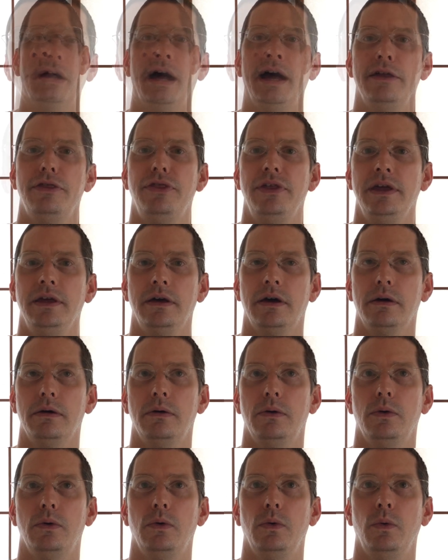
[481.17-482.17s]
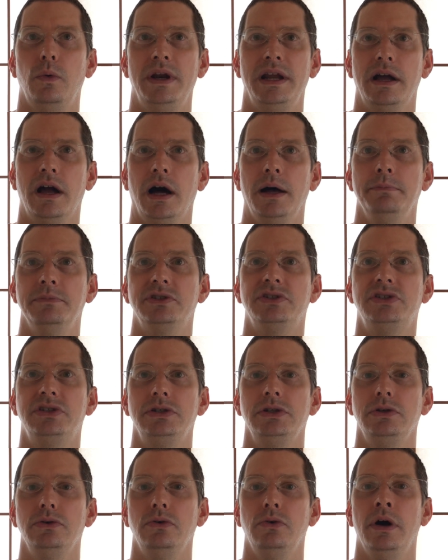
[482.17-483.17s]
I think when it comes
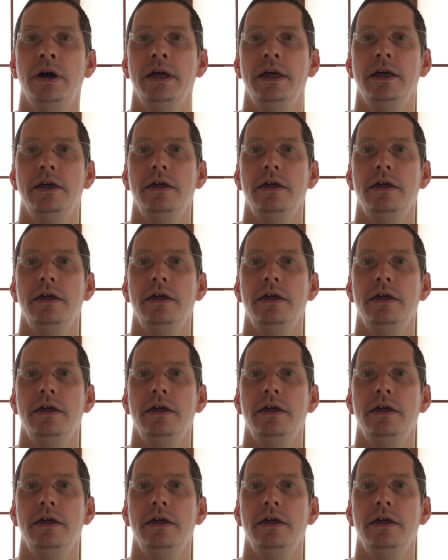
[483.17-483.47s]
to